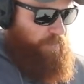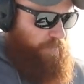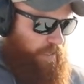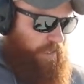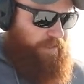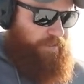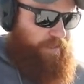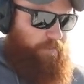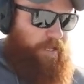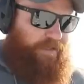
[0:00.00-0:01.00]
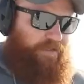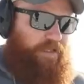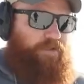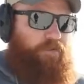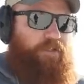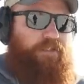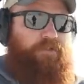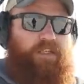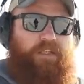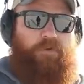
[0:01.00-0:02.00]
already is that the magazines are
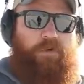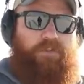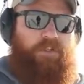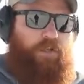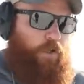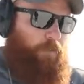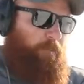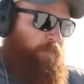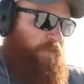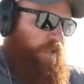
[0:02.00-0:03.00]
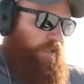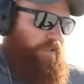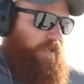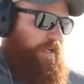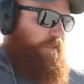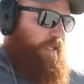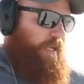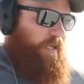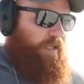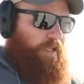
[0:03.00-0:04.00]
relatively difficult to load because you have to
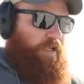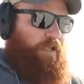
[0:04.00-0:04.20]
kind of